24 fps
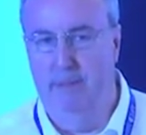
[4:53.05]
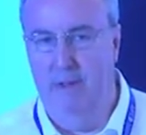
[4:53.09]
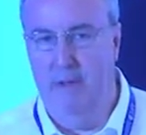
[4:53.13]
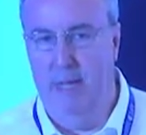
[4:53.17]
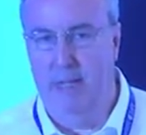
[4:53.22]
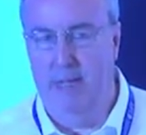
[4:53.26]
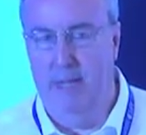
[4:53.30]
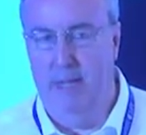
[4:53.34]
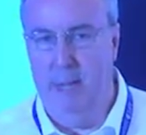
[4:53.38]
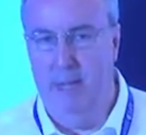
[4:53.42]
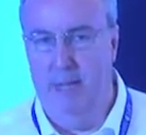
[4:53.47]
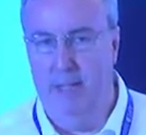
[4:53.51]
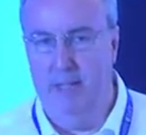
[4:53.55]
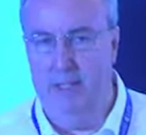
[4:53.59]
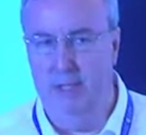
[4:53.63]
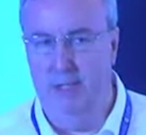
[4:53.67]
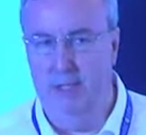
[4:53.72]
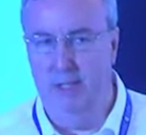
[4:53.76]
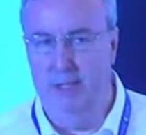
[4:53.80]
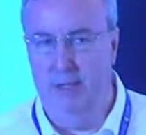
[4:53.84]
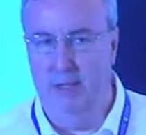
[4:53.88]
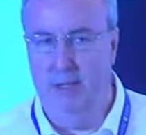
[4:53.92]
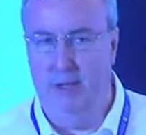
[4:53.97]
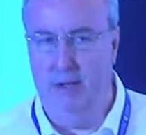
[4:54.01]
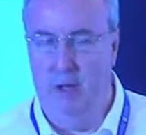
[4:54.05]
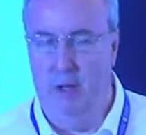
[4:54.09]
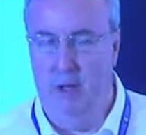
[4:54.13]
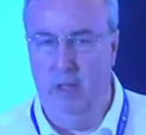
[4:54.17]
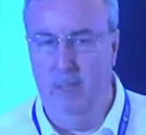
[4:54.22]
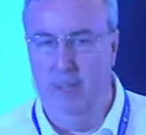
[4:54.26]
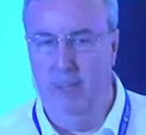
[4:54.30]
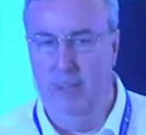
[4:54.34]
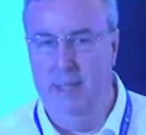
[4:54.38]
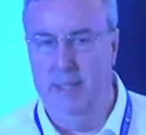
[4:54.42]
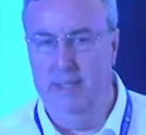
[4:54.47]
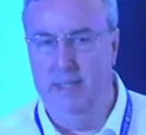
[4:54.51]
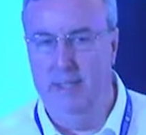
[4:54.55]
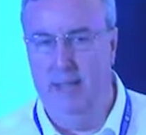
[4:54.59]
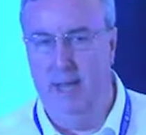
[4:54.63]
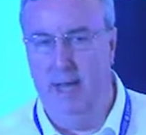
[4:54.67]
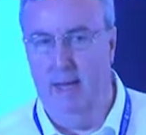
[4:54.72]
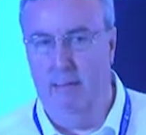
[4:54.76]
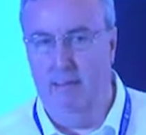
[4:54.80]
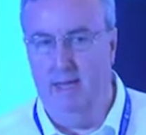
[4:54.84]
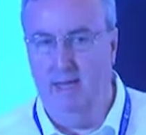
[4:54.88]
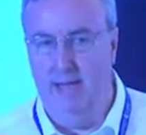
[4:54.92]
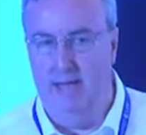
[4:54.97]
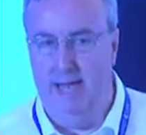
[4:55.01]
fluctuations in economies, the
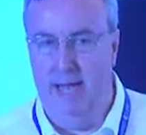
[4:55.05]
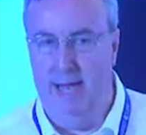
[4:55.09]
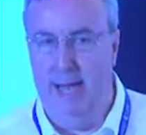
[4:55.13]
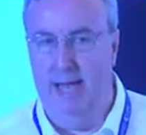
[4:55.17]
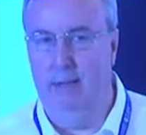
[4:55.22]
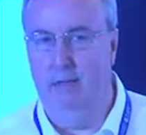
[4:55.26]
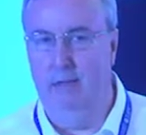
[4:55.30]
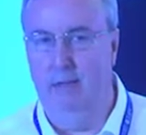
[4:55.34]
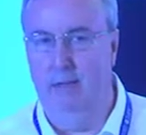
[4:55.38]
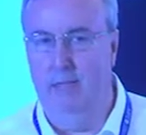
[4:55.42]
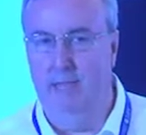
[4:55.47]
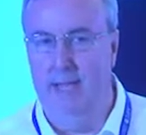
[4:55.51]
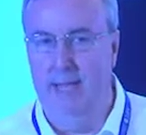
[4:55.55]
ups and downs,